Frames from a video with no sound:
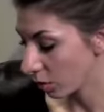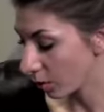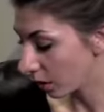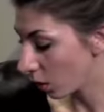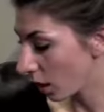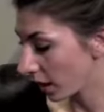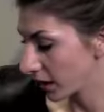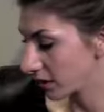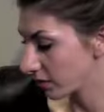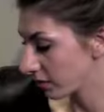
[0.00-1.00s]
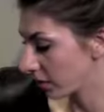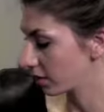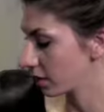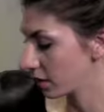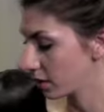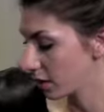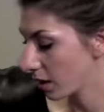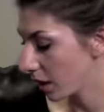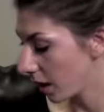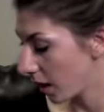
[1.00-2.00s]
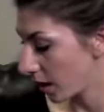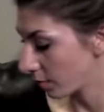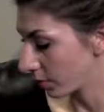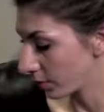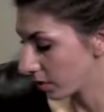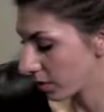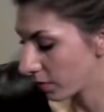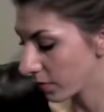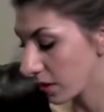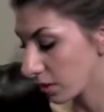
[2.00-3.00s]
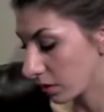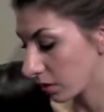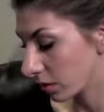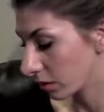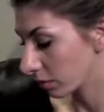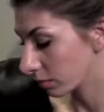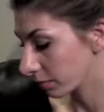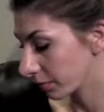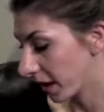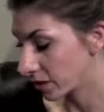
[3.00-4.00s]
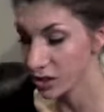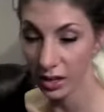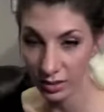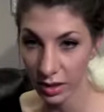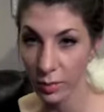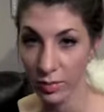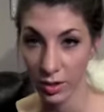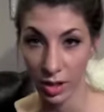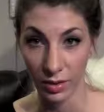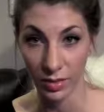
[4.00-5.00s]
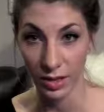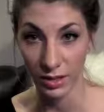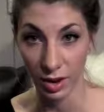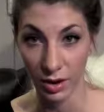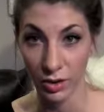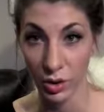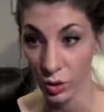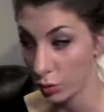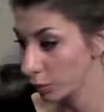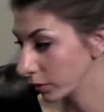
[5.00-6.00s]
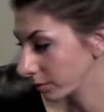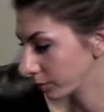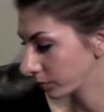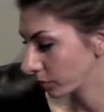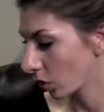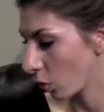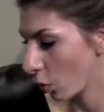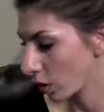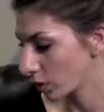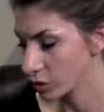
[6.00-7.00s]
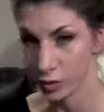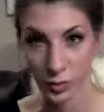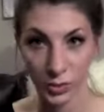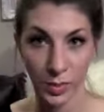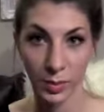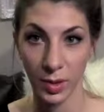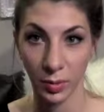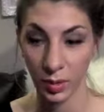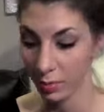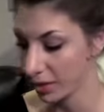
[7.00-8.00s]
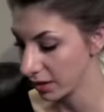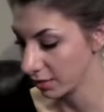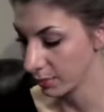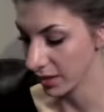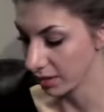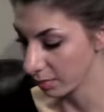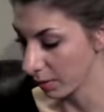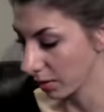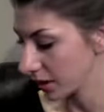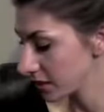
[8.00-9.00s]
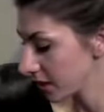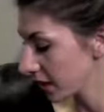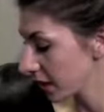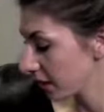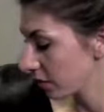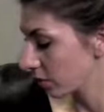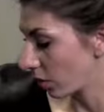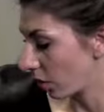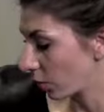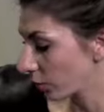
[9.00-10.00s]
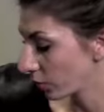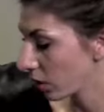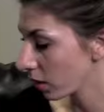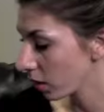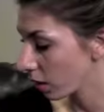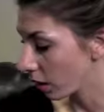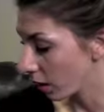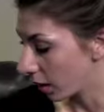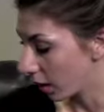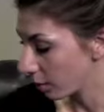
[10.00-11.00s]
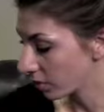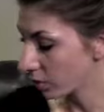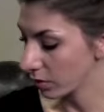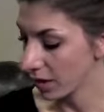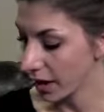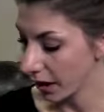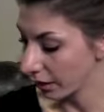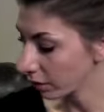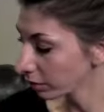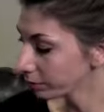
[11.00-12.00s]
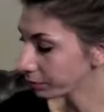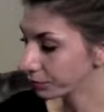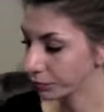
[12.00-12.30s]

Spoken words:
So I'm going to go ahead and get started. Some of these are, actually I'll say almost all of these are new. One or two is maybe a repeat, but that's about it. So I'm going to start with hair.